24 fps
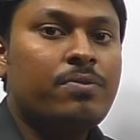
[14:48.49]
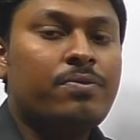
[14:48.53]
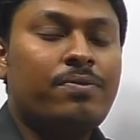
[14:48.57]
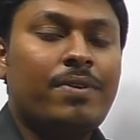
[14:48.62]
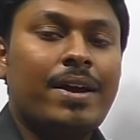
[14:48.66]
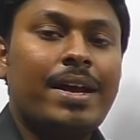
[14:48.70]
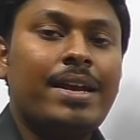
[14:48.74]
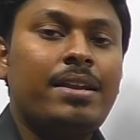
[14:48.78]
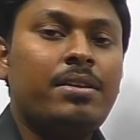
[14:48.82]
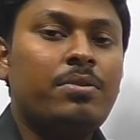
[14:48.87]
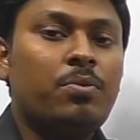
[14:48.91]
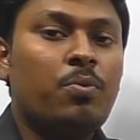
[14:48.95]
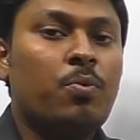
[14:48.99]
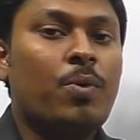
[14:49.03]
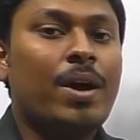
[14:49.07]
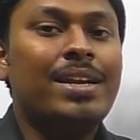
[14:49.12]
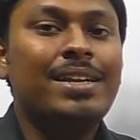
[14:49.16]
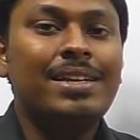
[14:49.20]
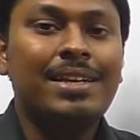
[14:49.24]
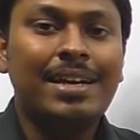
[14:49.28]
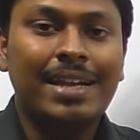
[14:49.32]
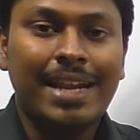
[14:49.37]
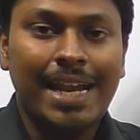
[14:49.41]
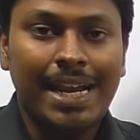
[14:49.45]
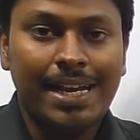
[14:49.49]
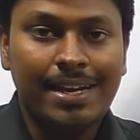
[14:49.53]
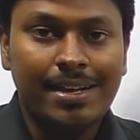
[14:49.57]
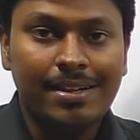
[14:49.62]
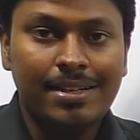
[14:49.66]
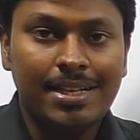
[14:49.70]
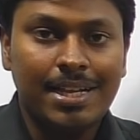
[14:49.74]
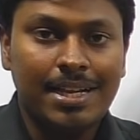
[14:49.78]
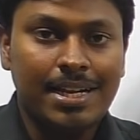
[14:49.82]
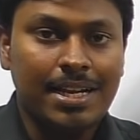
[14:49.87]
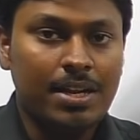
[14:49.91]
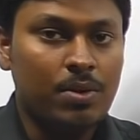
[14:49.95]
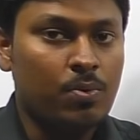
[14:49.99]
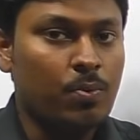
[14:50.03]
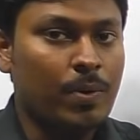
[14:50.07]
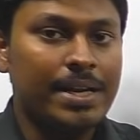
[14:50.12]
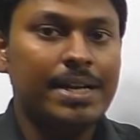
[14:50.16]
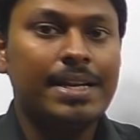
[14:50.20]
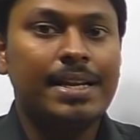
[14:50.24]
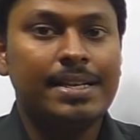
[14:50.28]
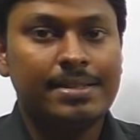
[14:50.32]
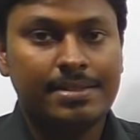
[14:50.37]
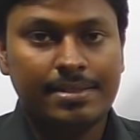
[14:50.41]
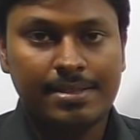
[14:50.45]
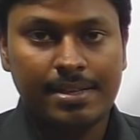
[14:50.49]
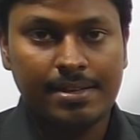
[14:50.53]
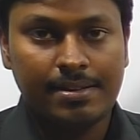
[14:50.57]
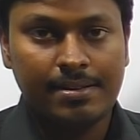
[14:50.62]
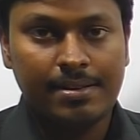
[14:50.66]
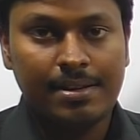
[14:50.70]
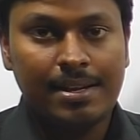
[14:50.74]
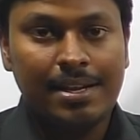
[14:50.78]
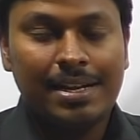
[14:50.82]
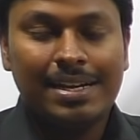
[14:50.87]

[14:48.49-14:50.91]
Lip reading: find one greater than and one less than,